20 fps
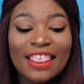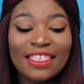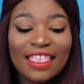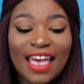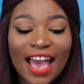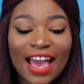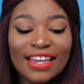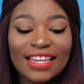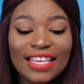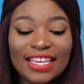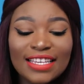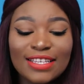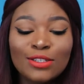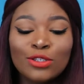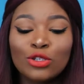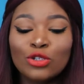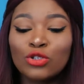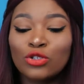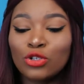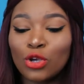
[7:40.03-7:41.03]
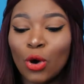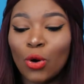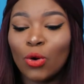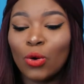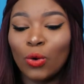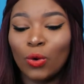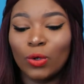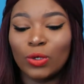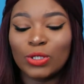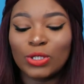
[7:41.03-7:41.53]
That is so
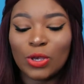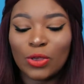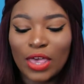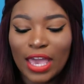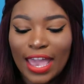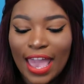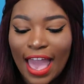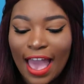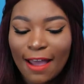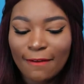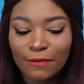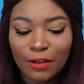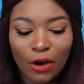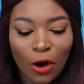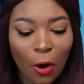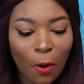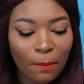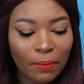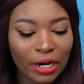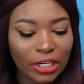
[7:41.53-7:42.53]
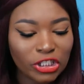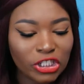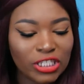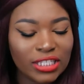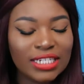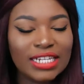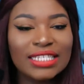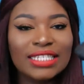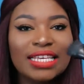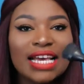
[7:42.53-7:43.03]
cool. So they have their own
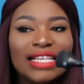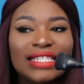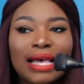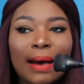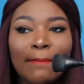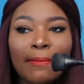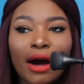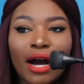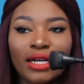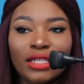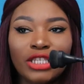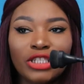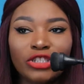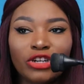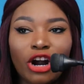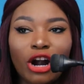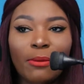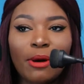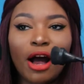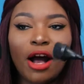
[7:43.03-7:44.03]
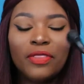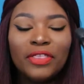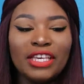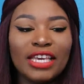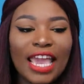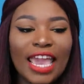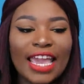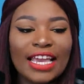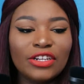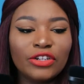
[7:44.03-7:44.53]
brushes, and it says BoxyCharm on the
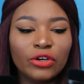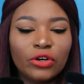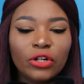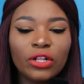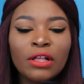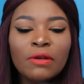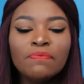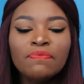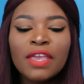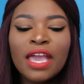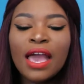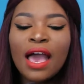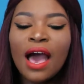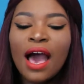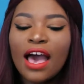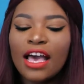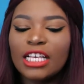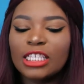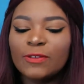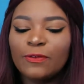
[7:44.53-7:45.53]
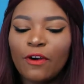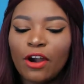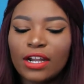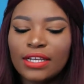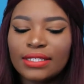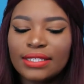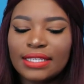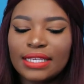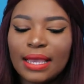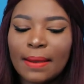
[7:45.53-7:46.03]
handle. As far
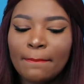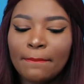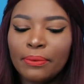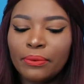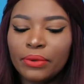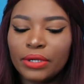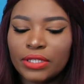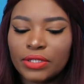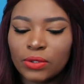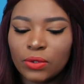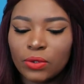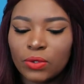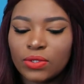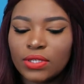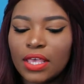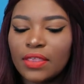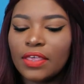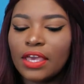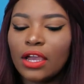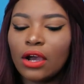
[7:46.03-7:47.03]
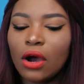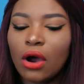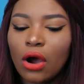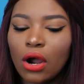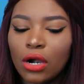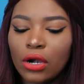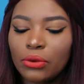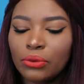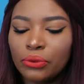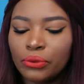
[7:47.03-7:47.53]
as the bristles, they
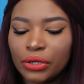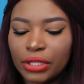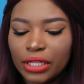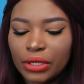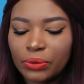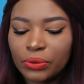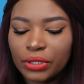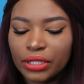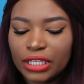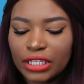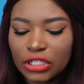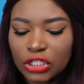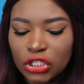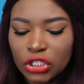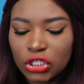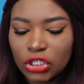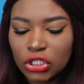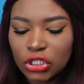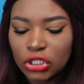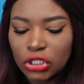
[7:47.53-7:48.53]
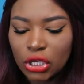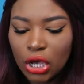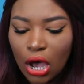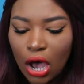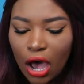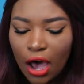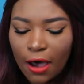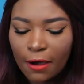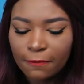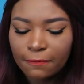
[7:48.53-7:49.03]
are really, really
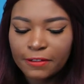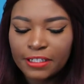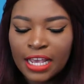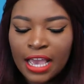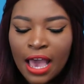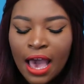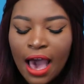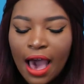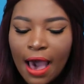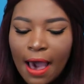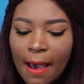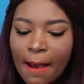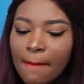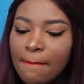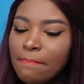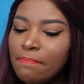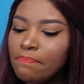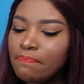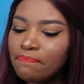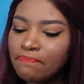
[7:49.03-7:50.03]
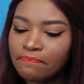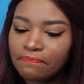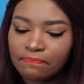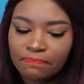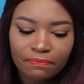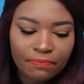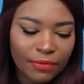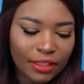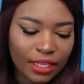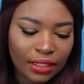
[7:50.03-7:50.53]
soft.
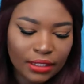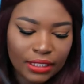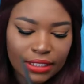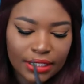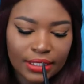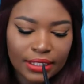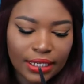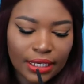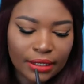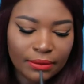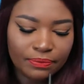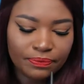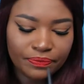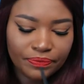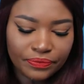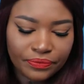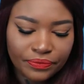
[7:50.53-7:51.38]
Let's see.